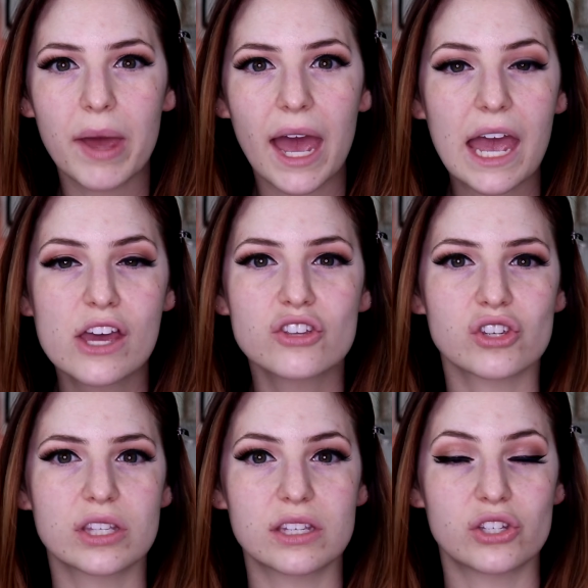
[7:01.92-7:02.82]
bit
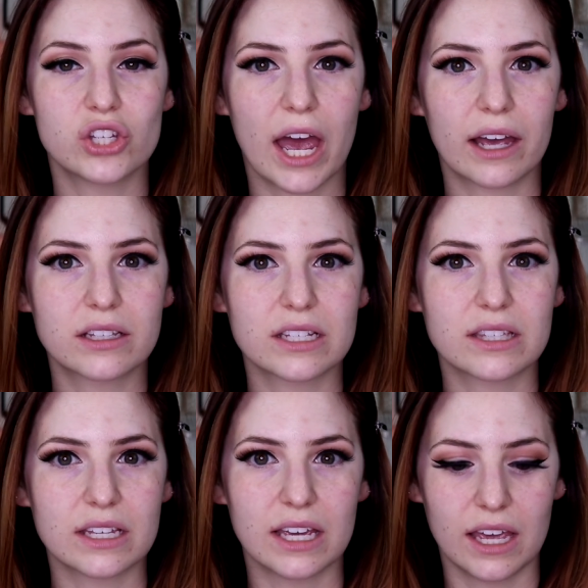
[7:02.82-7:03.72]
just to check to
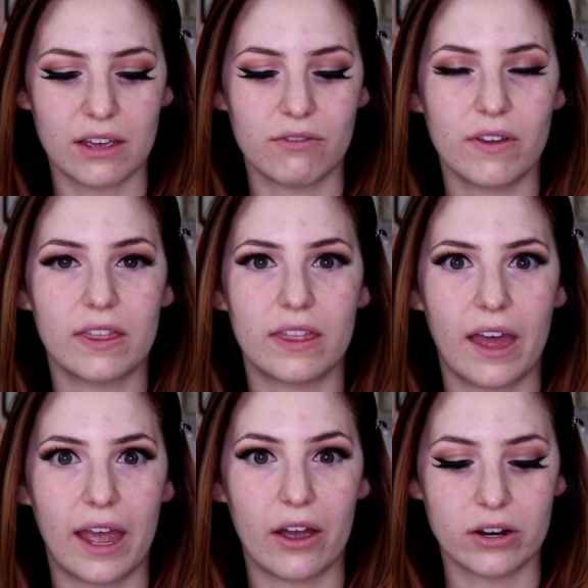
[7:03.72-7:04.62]
see if
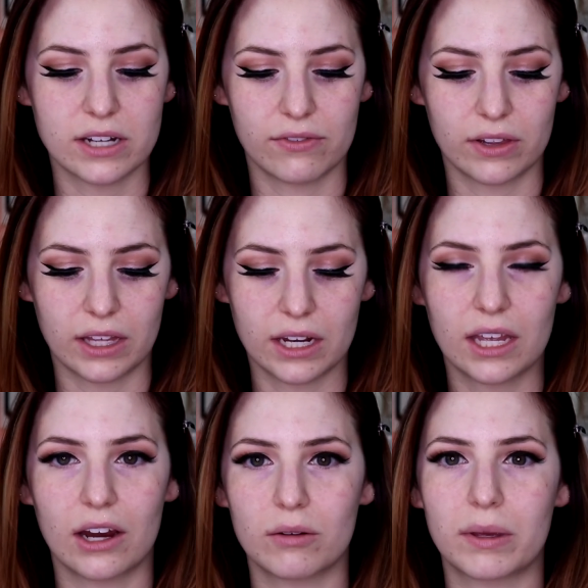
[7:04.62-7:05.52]
they are definitely
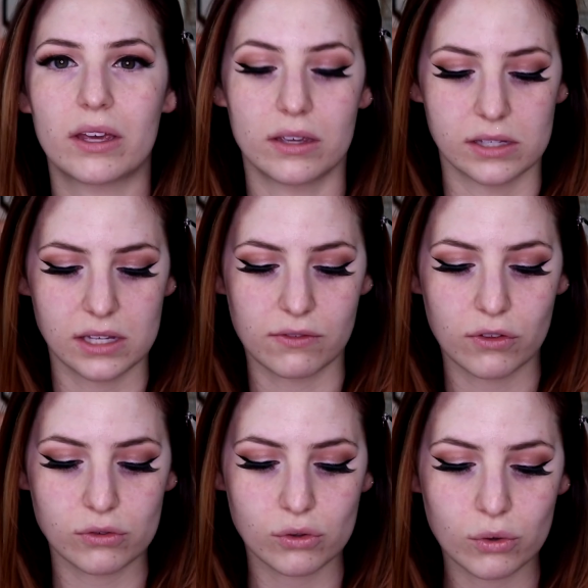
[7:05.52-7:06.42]
adhered, because if
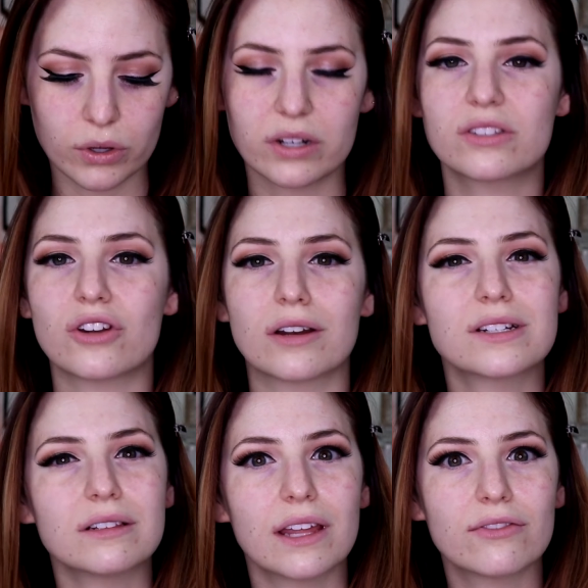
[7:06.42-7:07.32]
those corners start
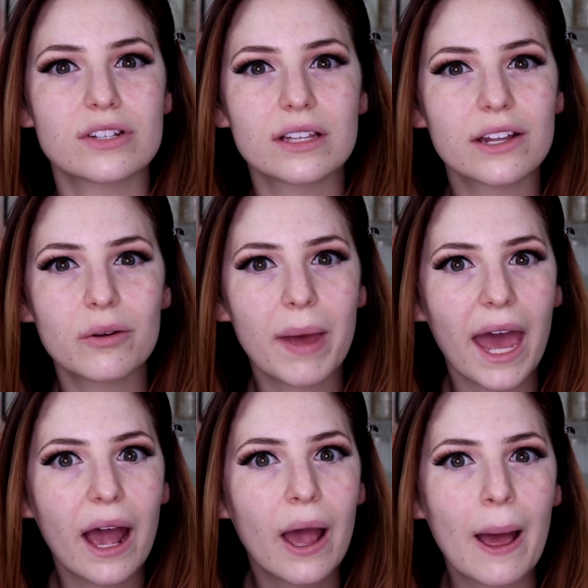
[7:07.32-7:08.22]
to lift a little
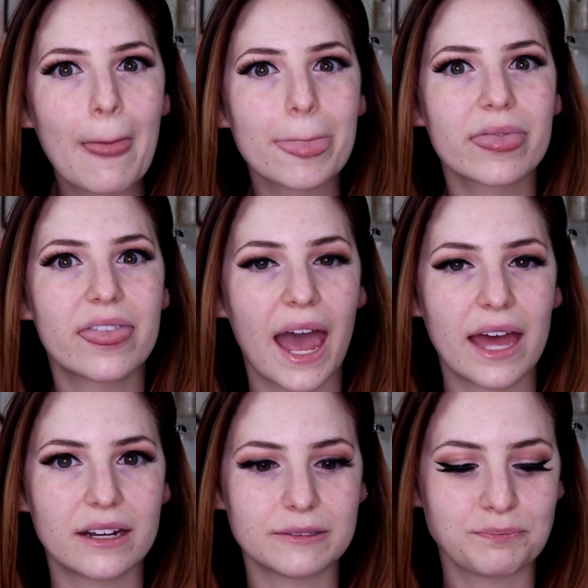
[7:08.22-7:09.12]
bit,
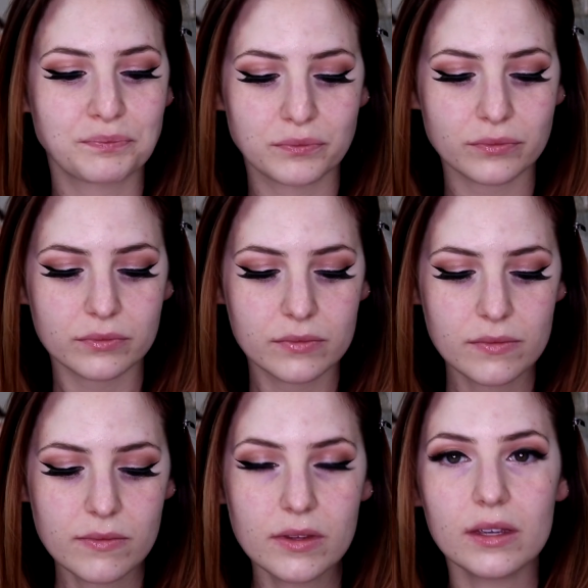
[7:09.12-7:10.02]
then
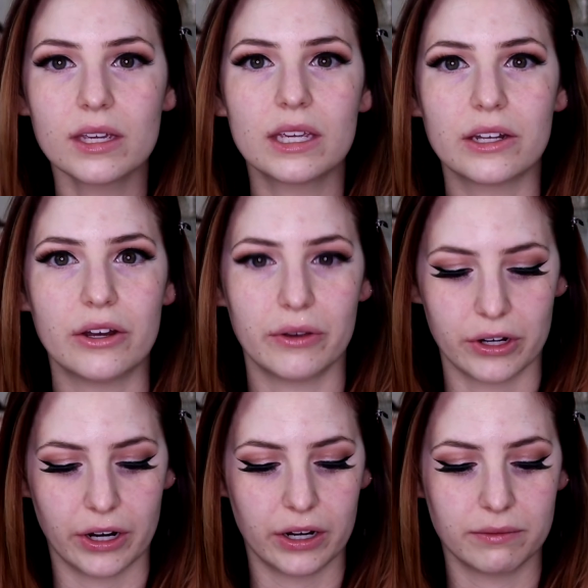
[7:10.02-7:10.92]
you know
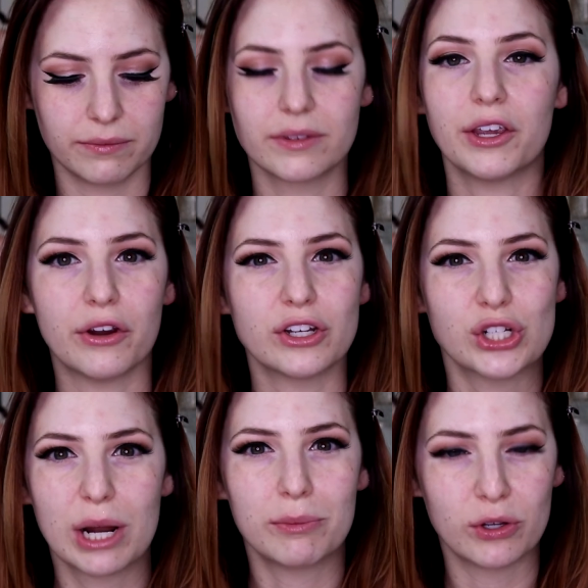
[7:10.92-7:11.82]
you're in
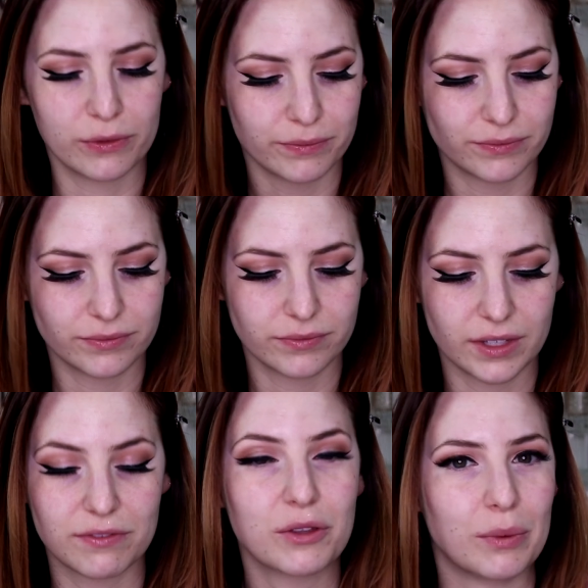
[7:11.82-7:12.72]
trouble.
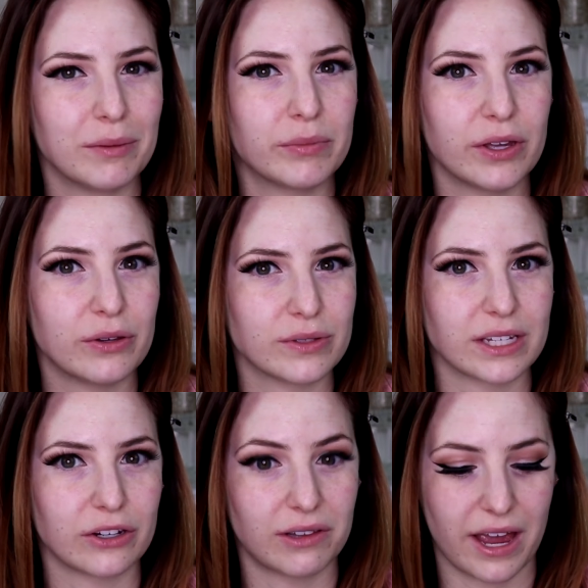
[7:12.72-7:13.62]
If the wind blows
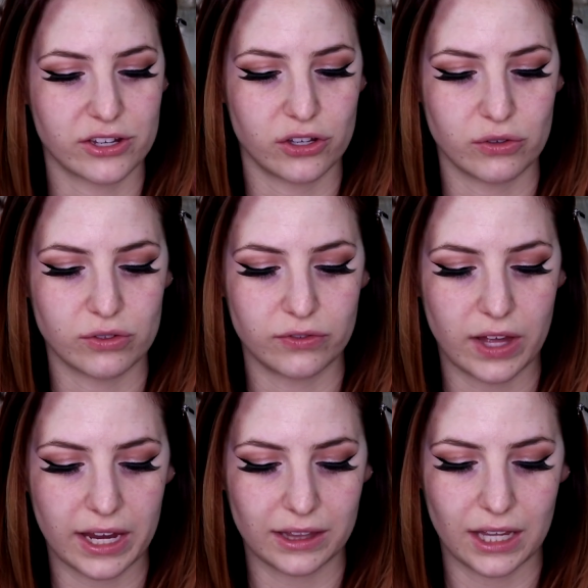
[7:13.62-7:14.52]
and your lash goes
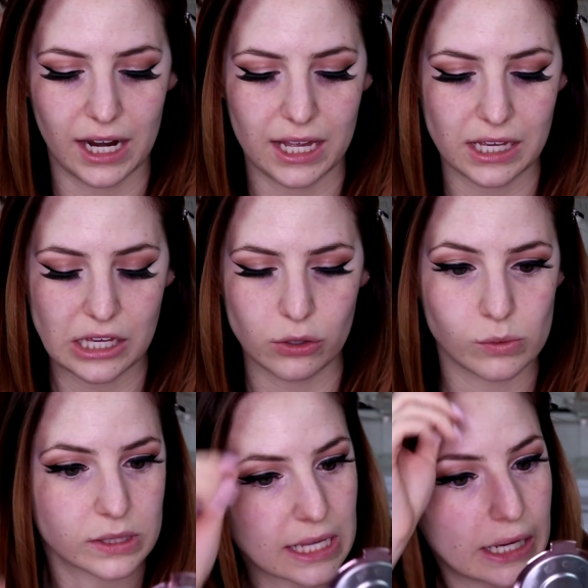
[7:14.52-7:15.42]
flying, that ain't
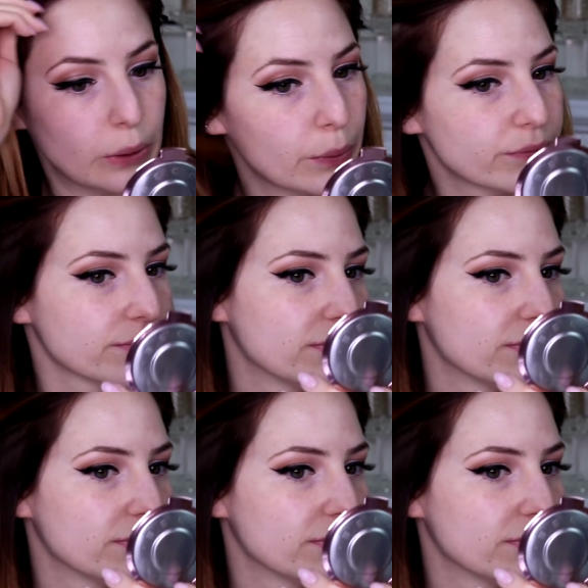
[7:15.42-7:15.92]
cute. So